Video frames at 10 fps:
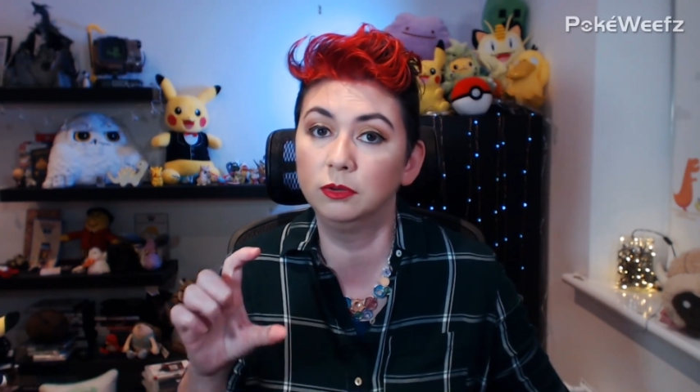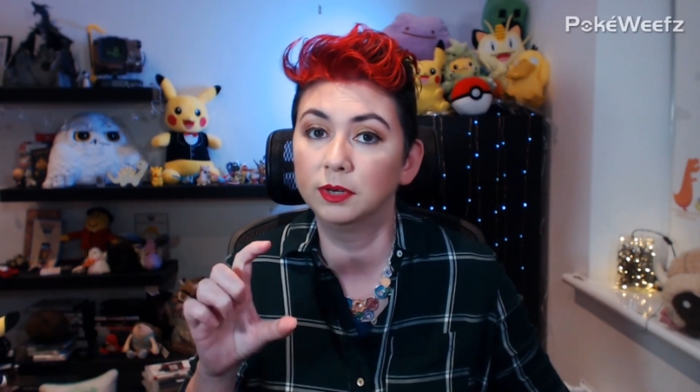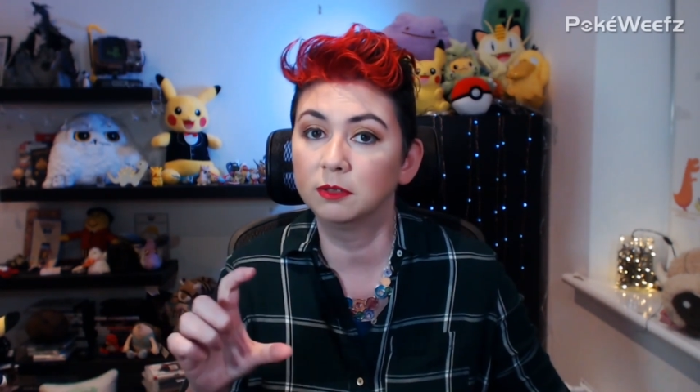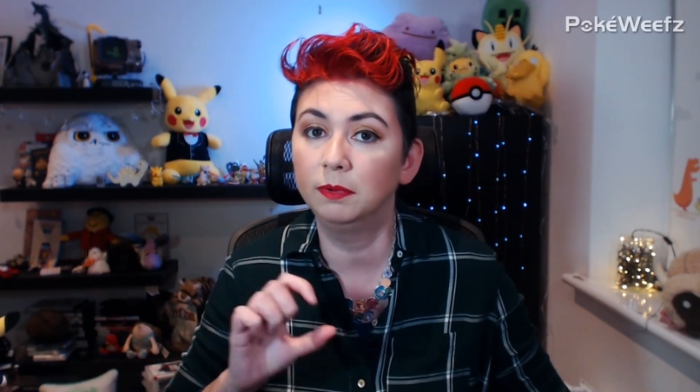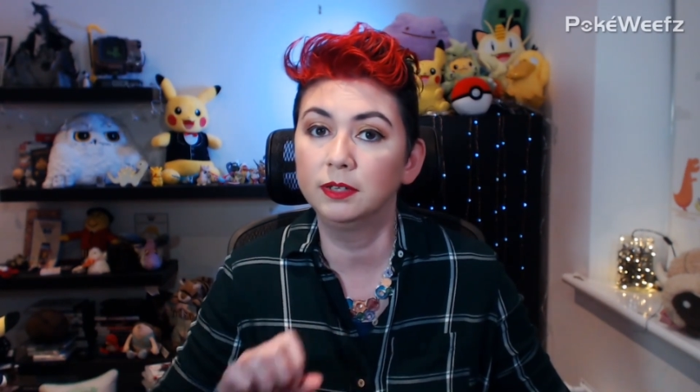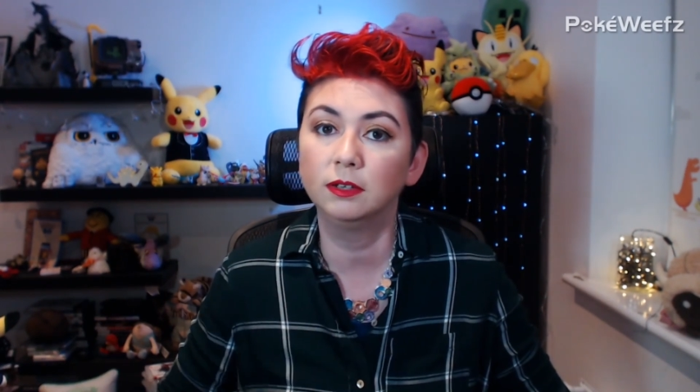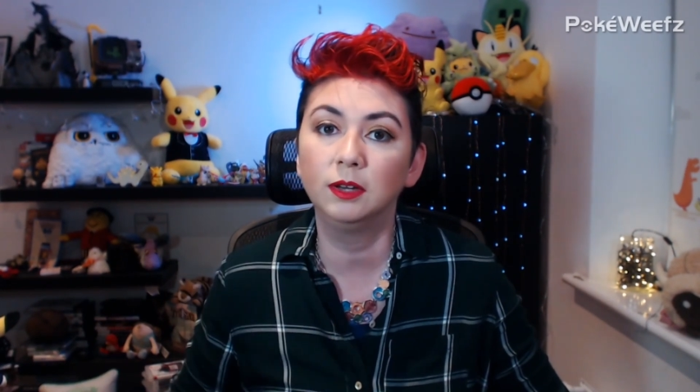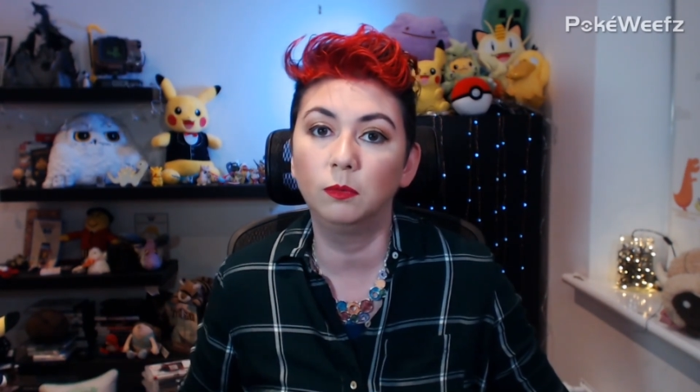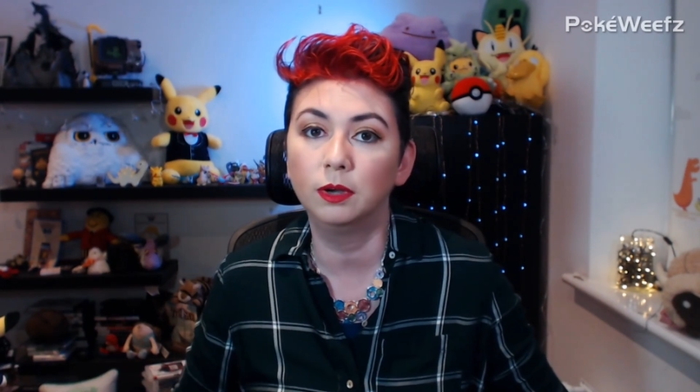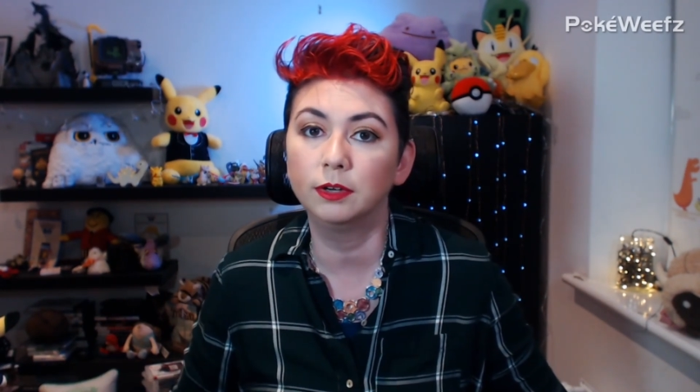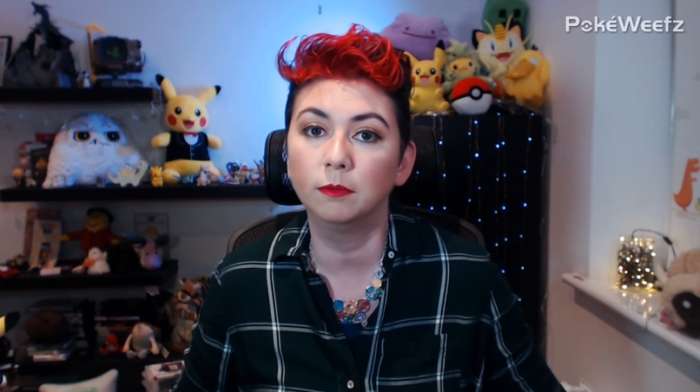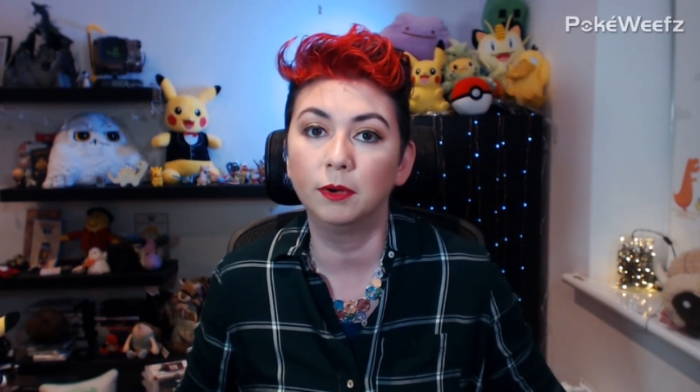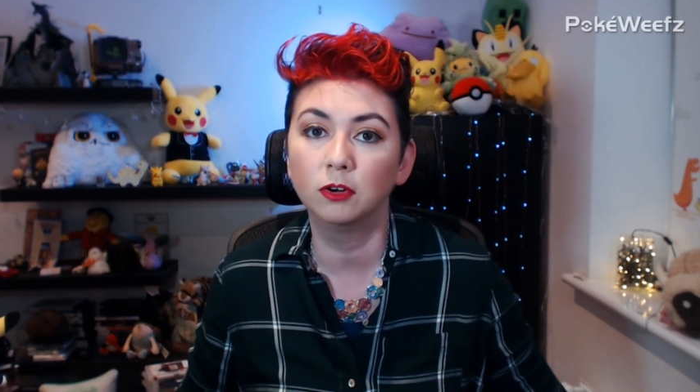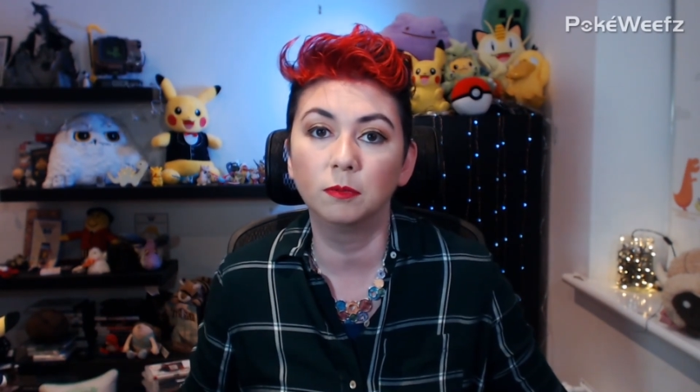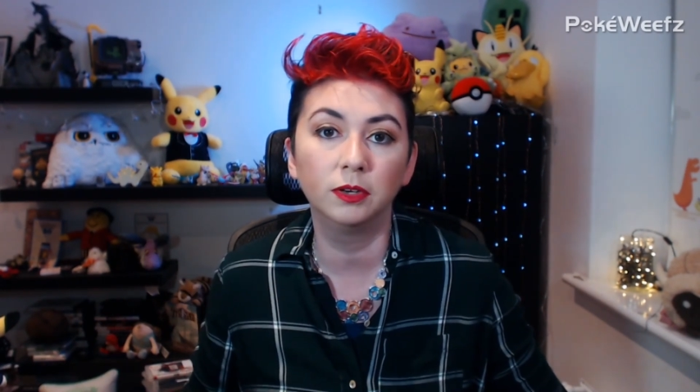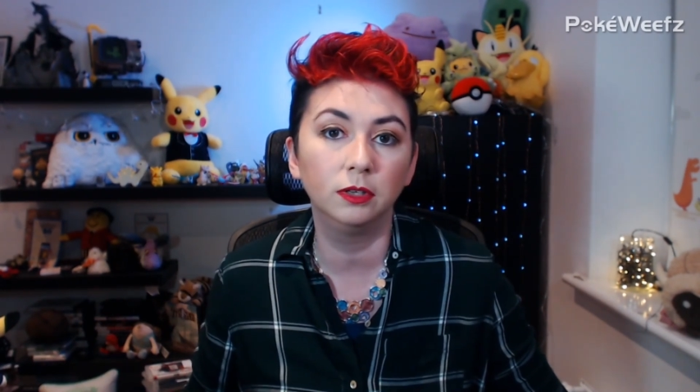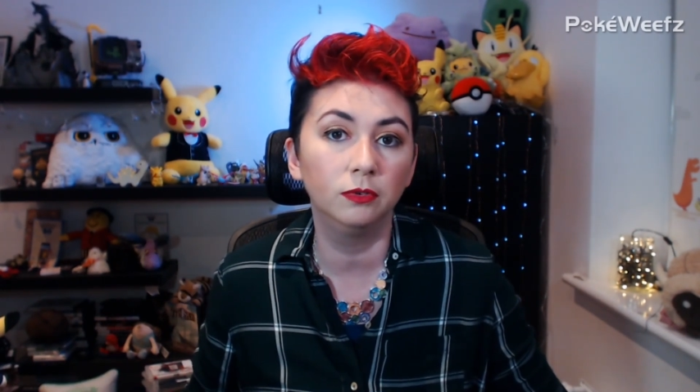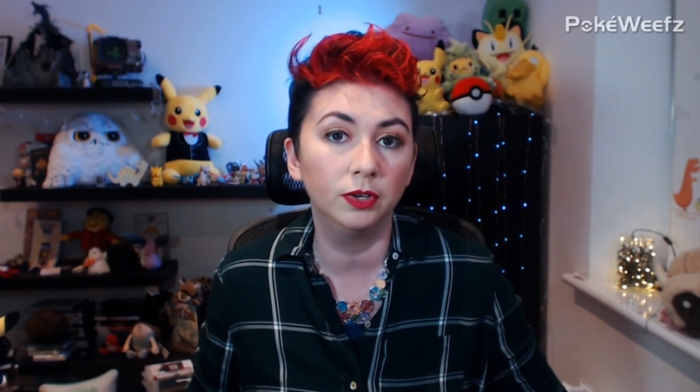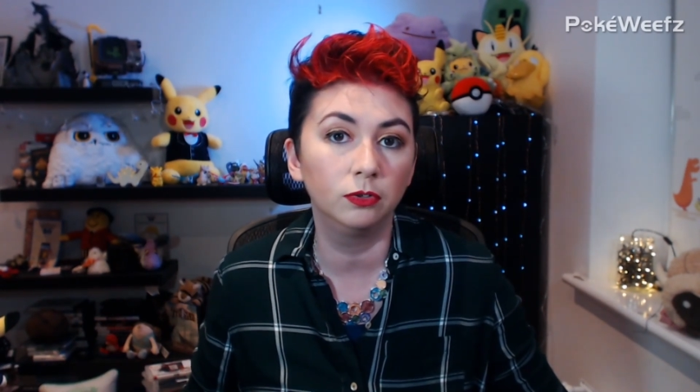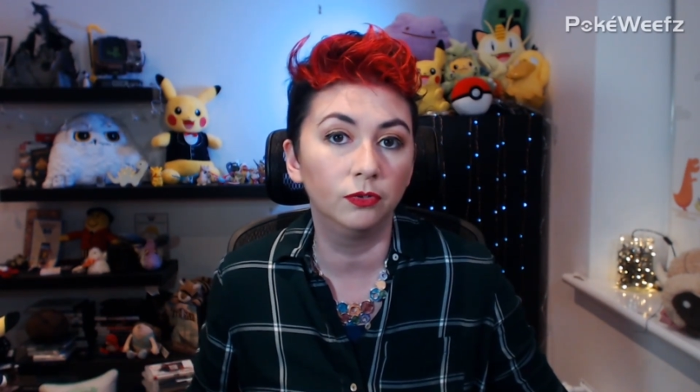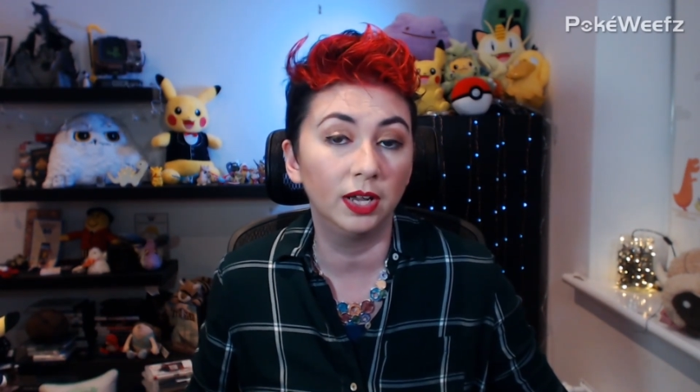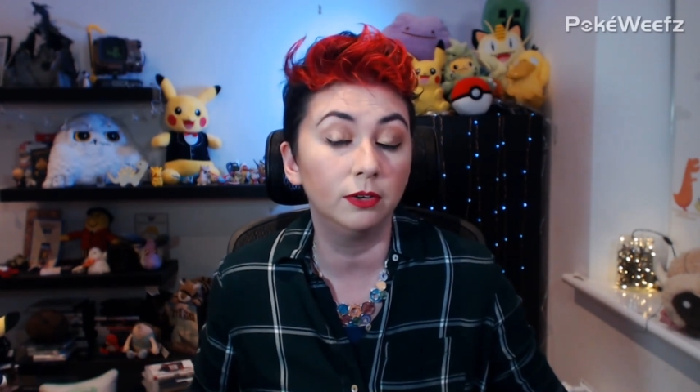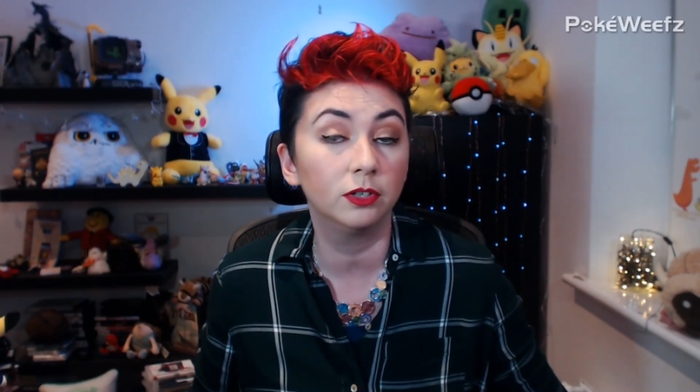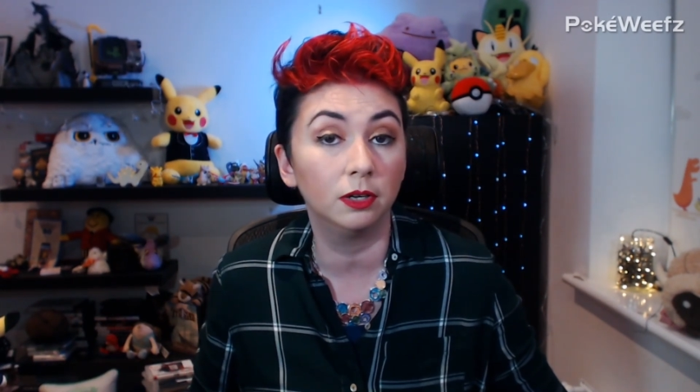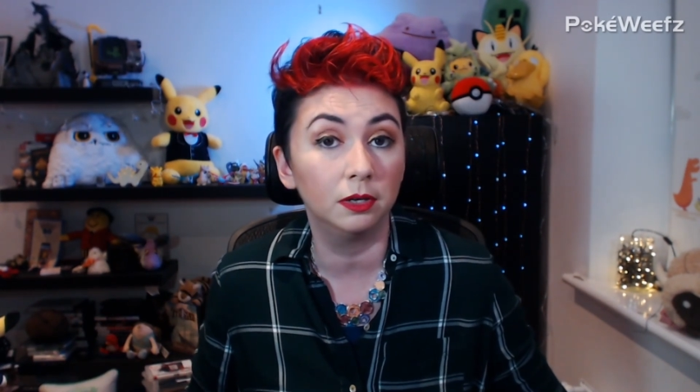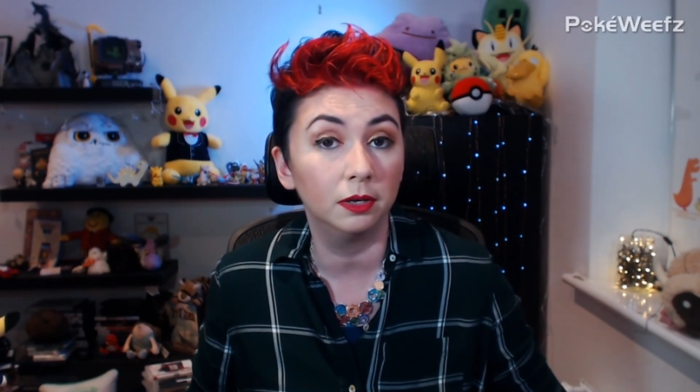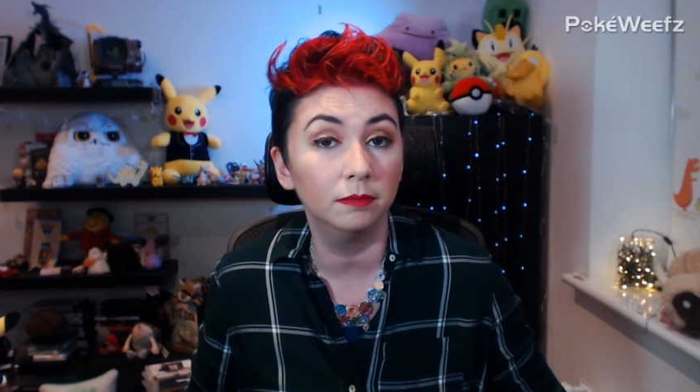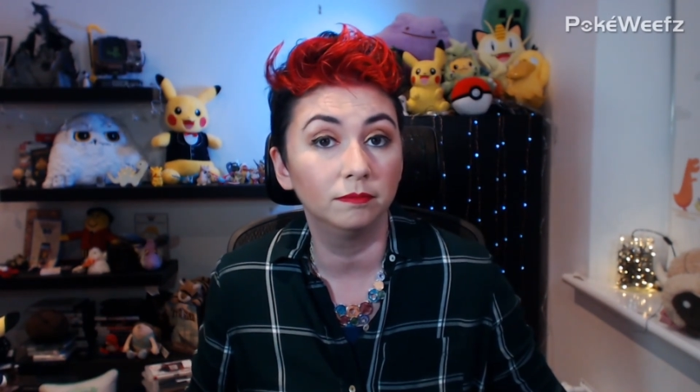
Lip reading: explicitly what your Pokemon's individual values are.